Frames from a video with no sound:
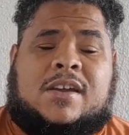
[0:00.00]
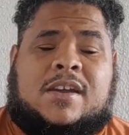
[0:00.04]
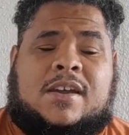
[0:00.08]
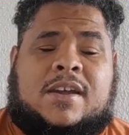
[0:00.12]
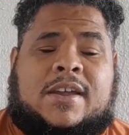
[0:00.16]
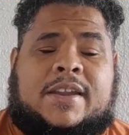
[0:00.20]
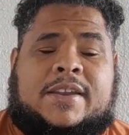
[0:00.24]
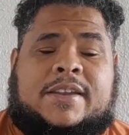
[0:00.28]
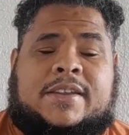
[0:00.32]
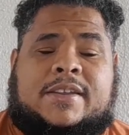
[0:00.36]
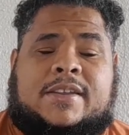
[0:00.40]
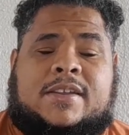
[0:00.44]

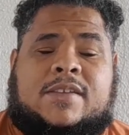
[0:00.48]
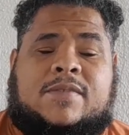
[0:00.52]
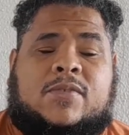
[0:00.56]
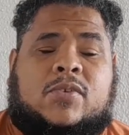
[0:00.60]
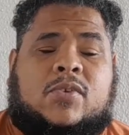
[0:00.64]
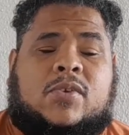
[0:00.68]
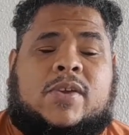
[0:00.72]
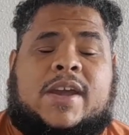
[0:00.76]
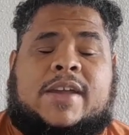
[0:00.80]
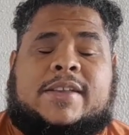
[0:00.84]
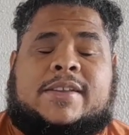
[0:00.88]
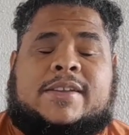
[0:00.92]
and if
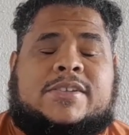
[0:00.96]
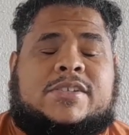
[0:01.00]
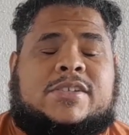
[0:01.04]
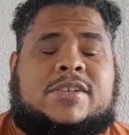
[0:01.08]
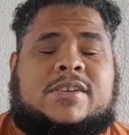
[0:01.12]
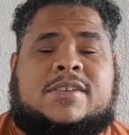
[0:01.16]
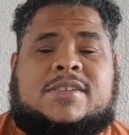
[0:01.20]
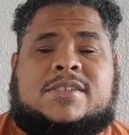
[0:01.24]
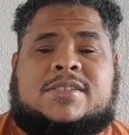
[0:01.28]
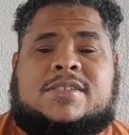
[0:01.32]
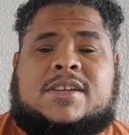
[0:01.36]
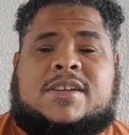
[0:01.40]
you get the
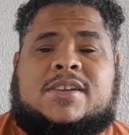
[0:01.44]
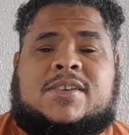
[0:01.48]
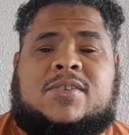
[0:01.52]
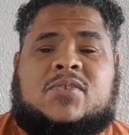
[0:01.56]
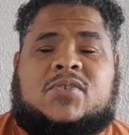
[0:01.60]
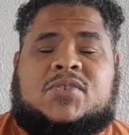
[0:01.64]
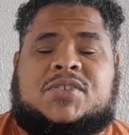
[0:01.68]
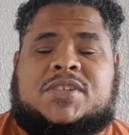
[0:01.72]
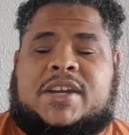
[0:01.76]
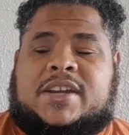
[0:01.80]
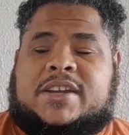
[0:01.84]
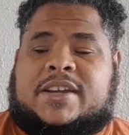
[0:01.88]
chance, then
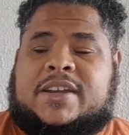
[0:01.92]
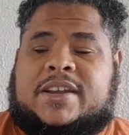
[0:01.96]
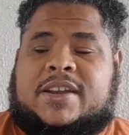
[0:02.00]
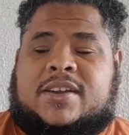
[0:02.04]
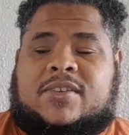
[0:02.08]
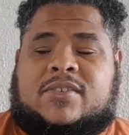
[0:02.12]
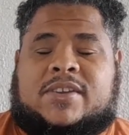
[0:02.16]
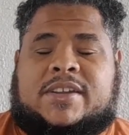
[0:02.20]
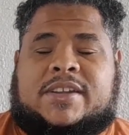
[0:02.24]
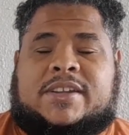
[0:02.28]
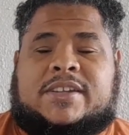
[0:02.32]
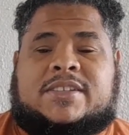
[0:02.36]
go check it
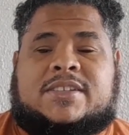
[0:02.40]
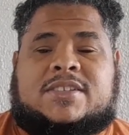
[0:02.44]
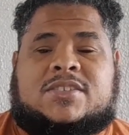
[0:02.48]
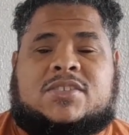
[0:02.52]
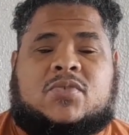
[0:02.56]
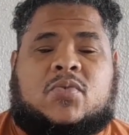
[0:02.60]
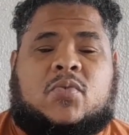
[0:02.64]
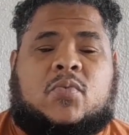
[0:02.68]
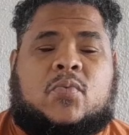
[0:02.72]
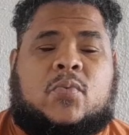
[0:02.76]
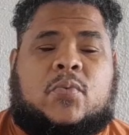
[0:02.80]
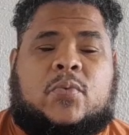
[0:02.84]
out.
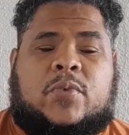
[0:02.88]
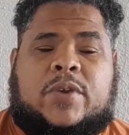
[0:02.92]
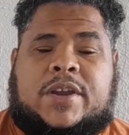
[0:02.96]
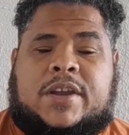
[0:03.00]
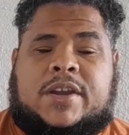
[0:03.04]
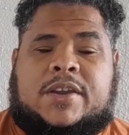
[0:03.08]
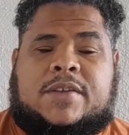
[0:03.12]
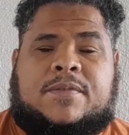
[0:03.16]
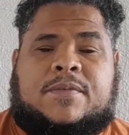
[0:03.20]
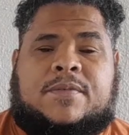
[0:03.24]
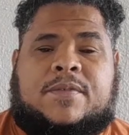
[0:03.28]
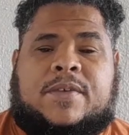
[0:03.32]
It's
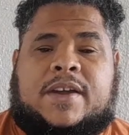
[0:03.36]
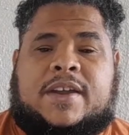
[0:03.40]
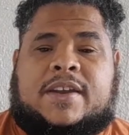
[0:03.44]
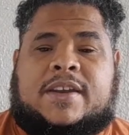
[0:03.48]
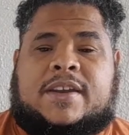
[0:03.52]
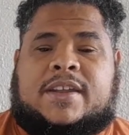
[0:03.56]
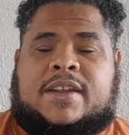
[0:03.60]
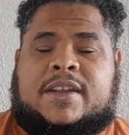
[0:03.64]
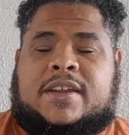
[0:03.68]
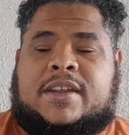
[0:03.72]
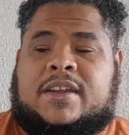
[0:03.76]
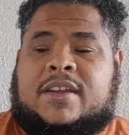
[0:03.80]
really
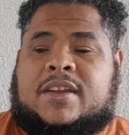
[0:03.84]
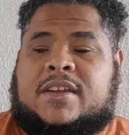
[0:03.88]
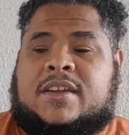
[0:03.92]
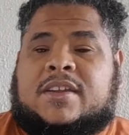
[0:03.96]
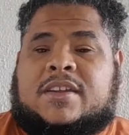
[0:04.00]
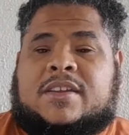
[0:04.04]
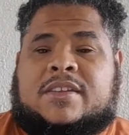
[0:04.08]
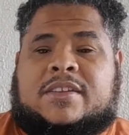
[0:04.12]
funny.